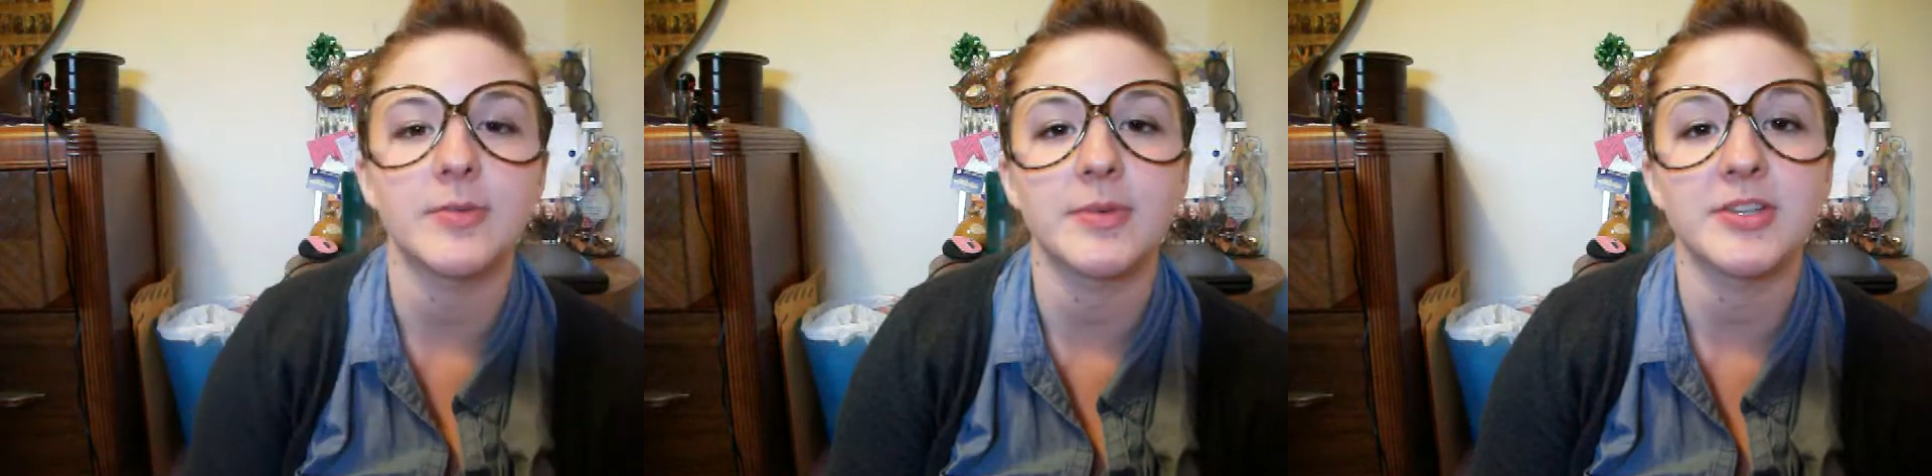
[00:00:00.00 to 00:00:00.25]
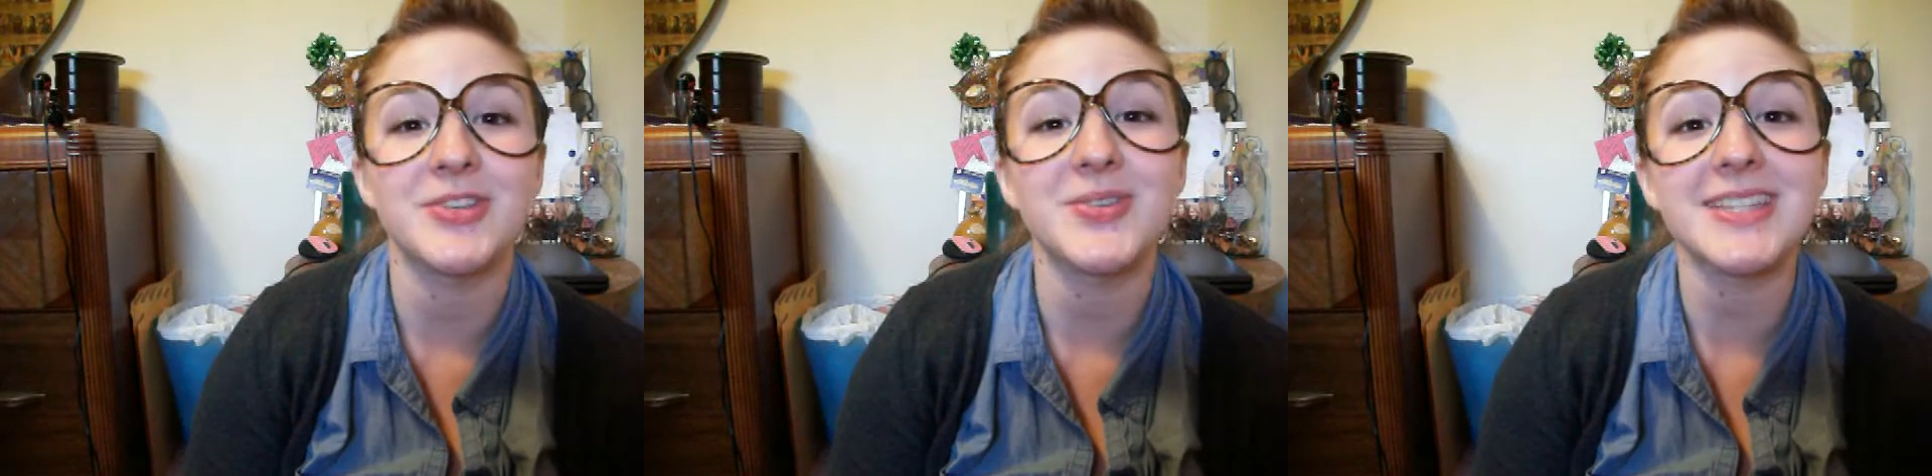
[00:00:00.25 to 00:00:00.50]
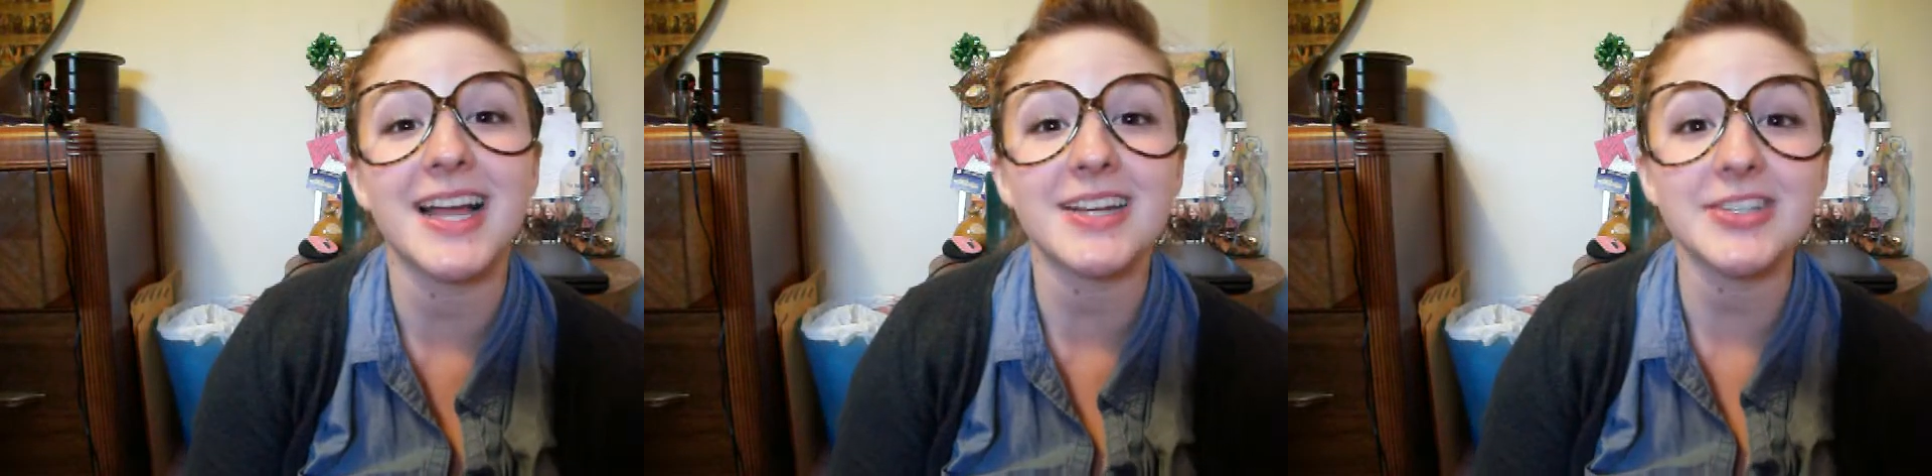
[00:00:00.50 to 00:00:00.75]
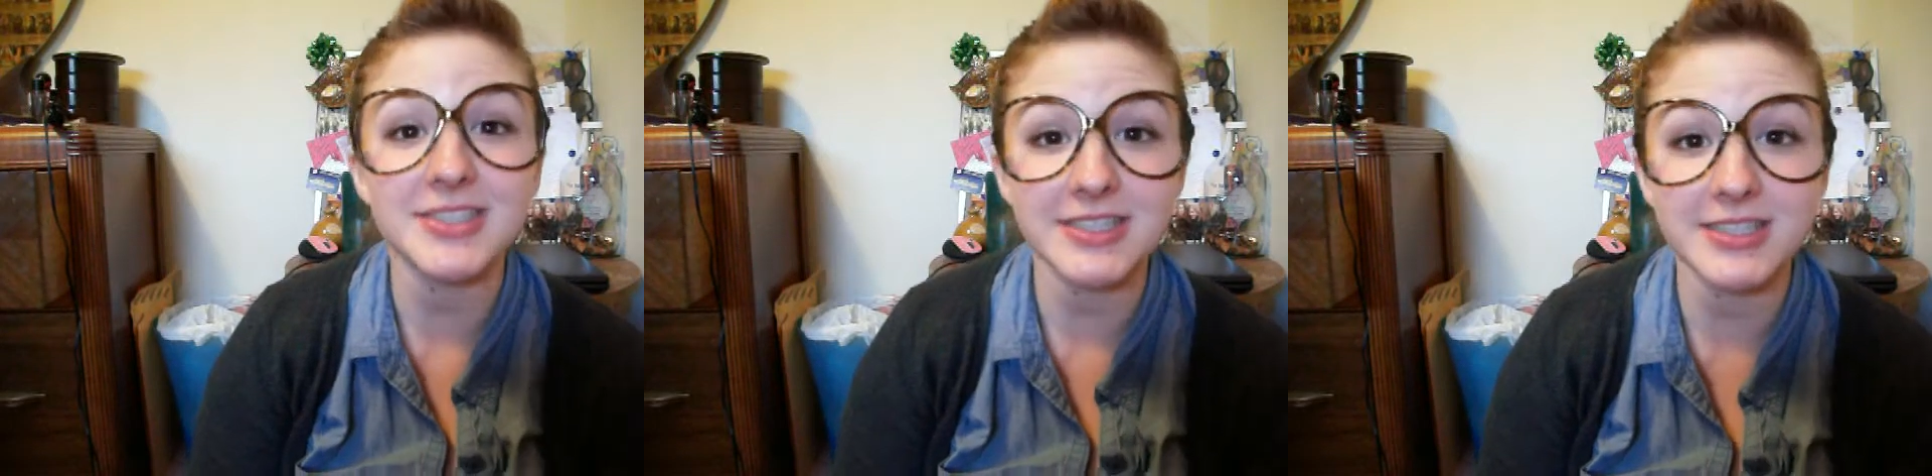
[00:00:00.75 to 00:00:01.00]
but she was
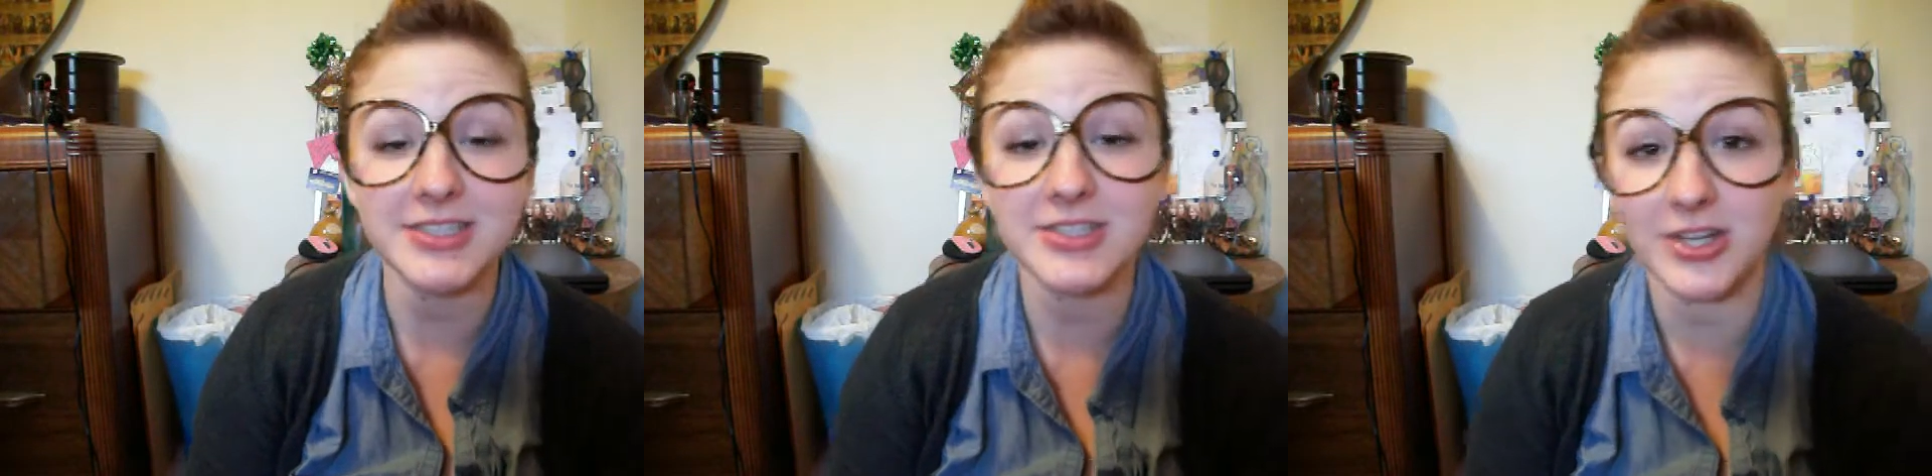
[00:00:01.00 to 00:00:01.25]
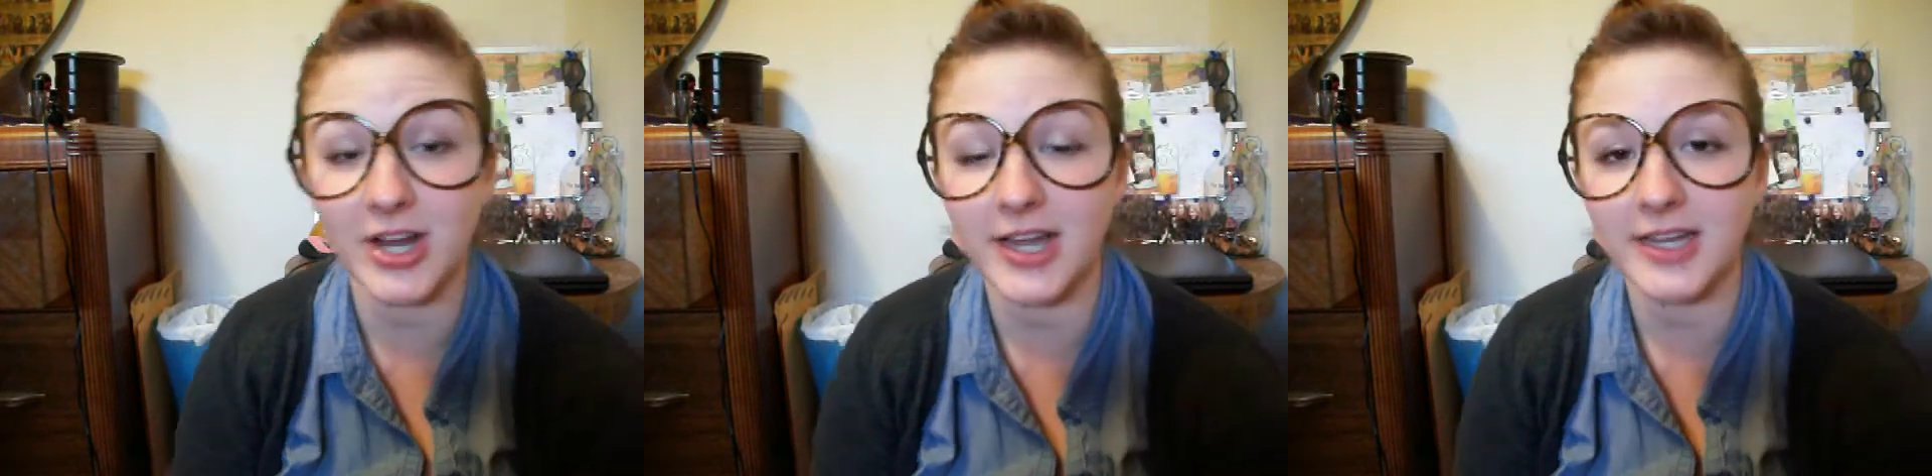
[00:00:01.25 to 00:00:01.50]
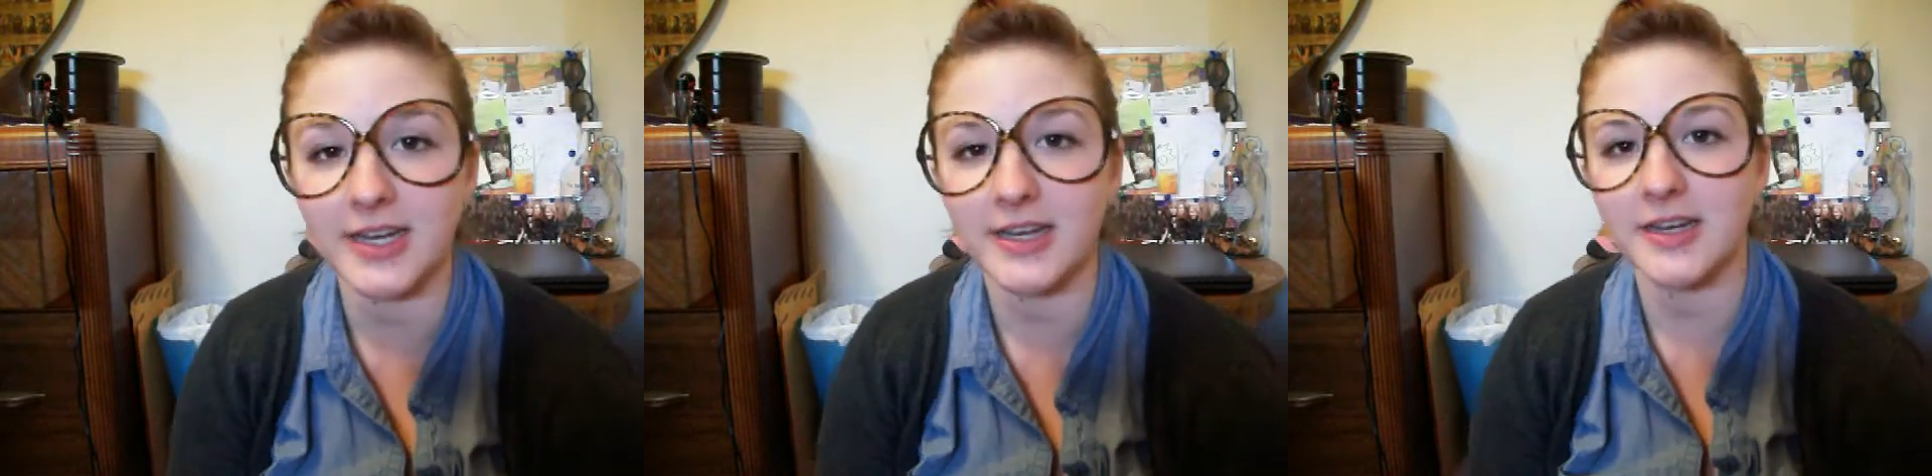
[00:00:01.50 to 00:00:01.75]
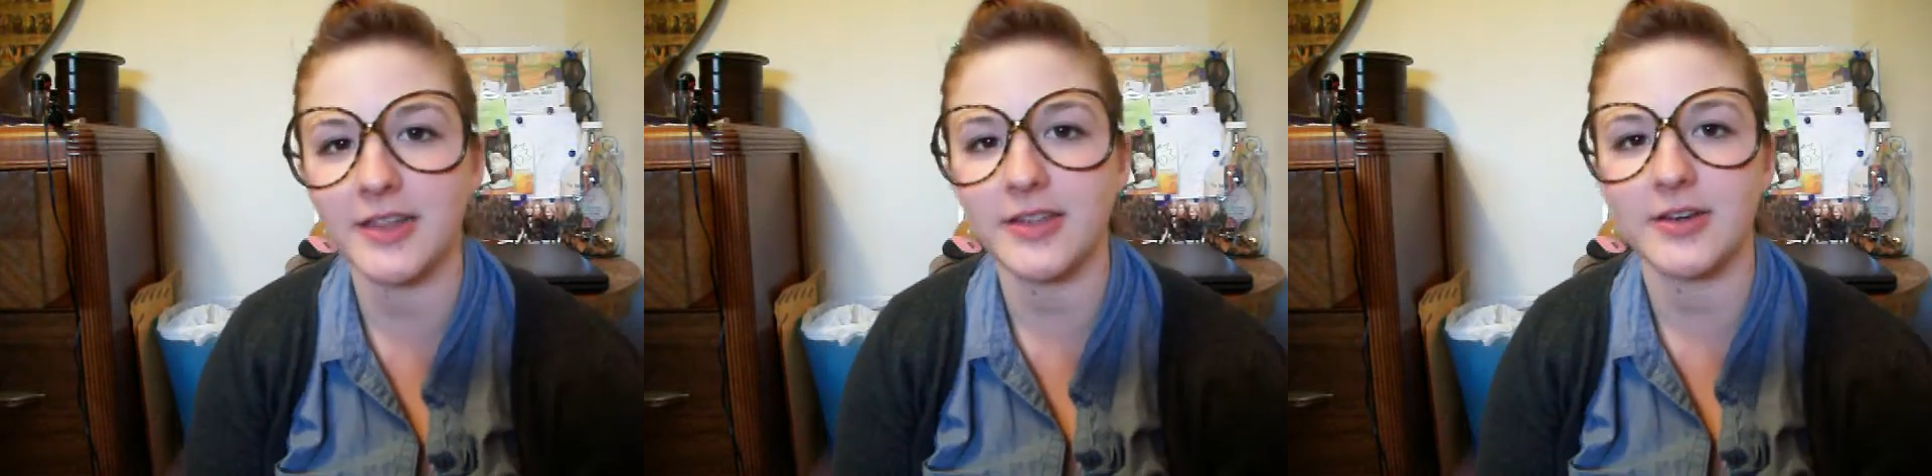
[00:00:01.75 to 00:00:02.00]
actually just crying at
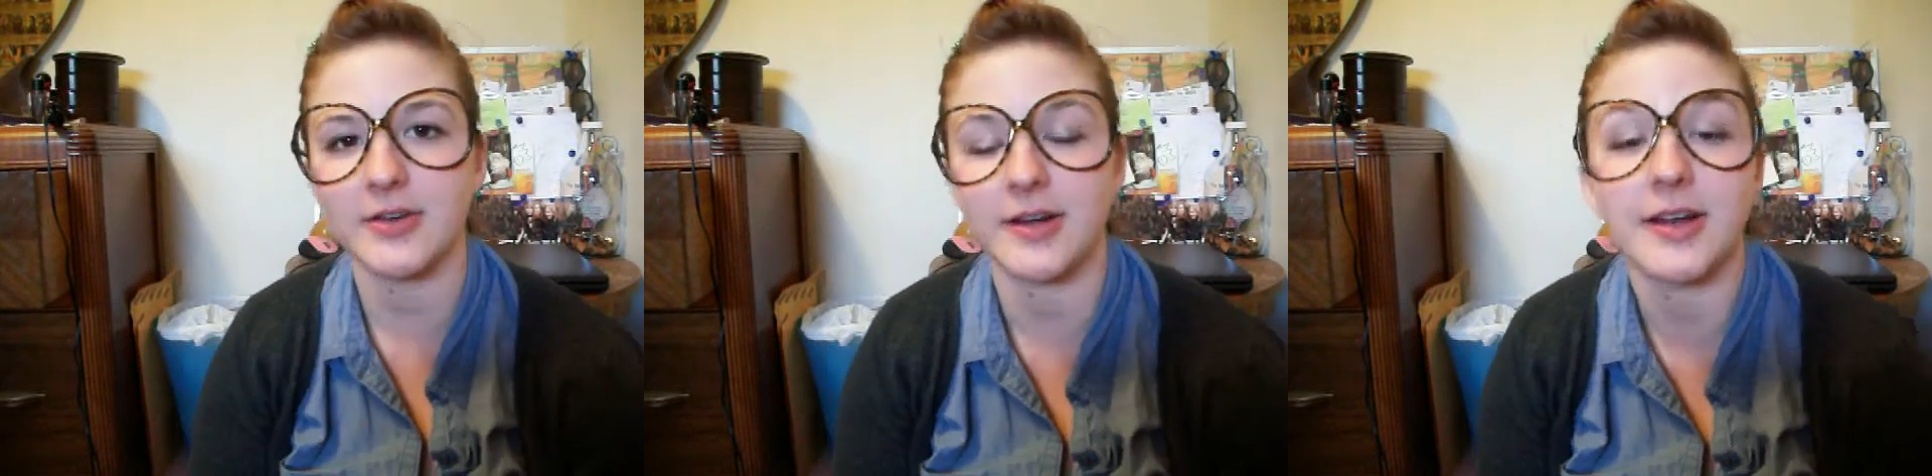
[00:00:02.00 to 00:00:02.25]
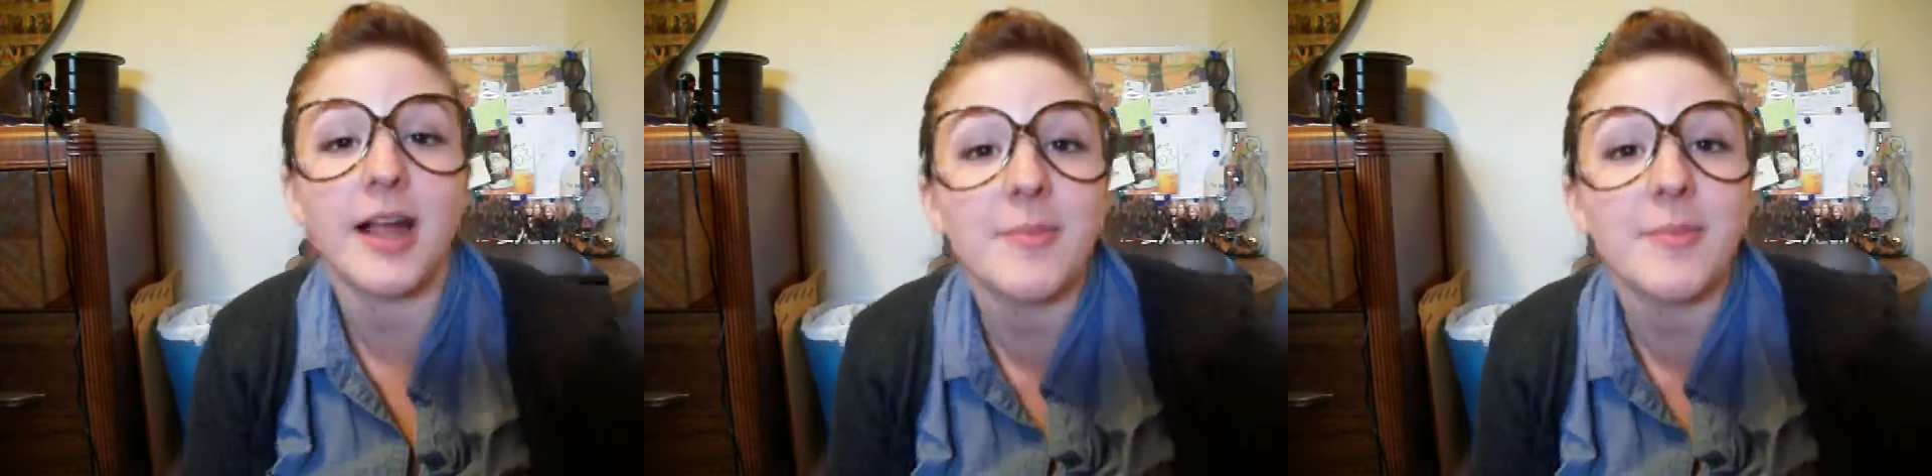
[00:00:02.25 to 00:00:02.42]
another door.